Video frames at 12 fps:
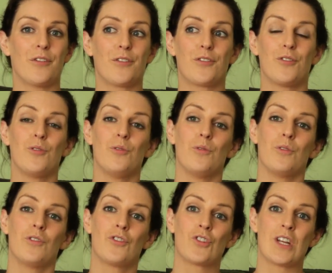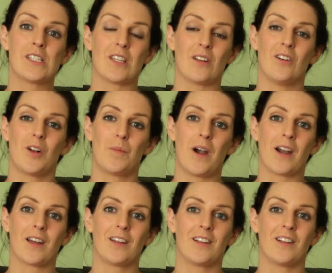through tracing the
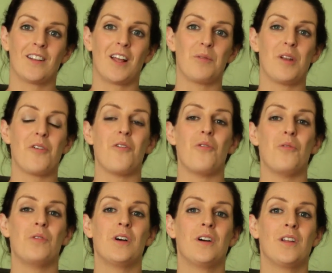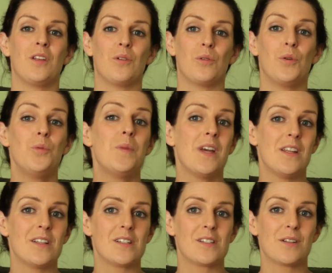hallmark, they will know, you know, who
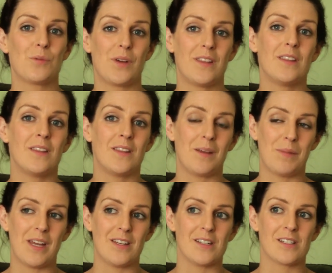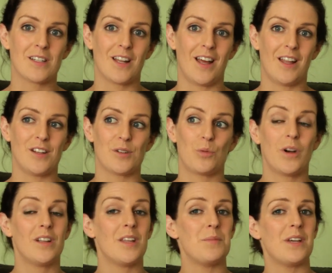made it, when they made it, and
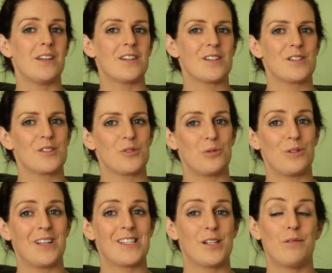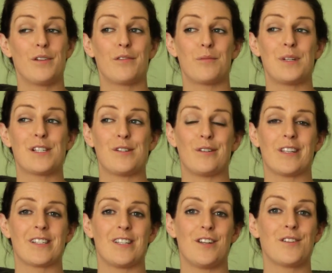where they made it. So it's lovely for me to know
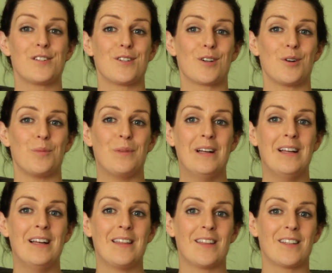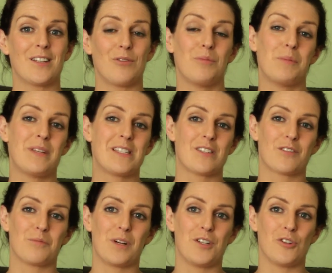that in years to come, that there will be
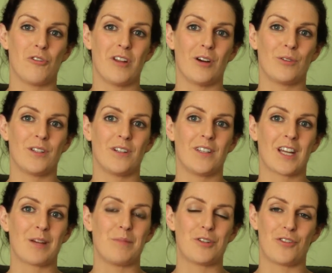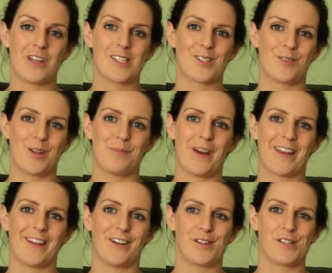pieces of my jewellery out there that can be traced right
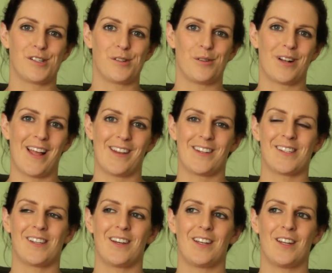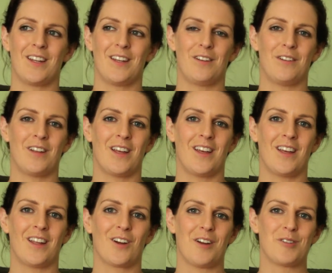back here to Claddagh Design in
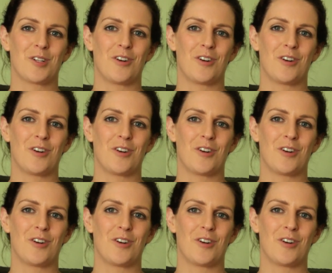County